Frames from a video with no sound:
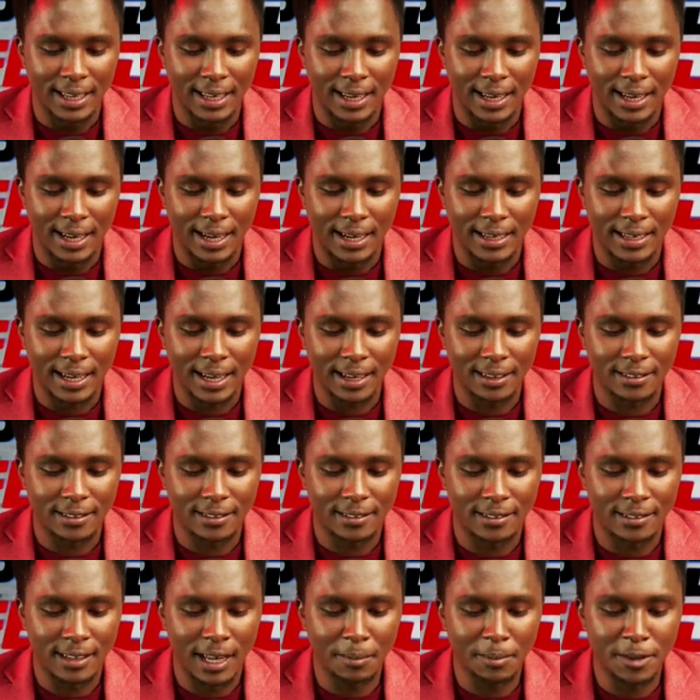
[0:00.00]

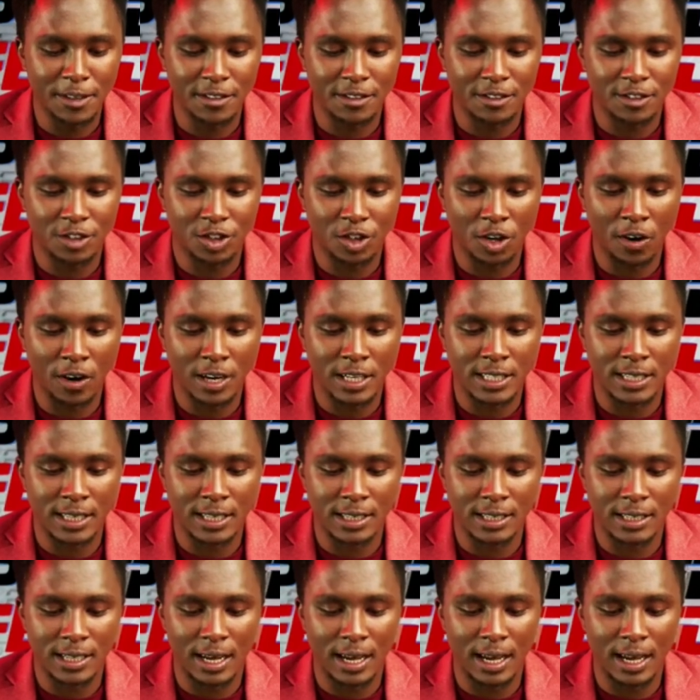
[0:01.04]
Yes, Sam is shocked that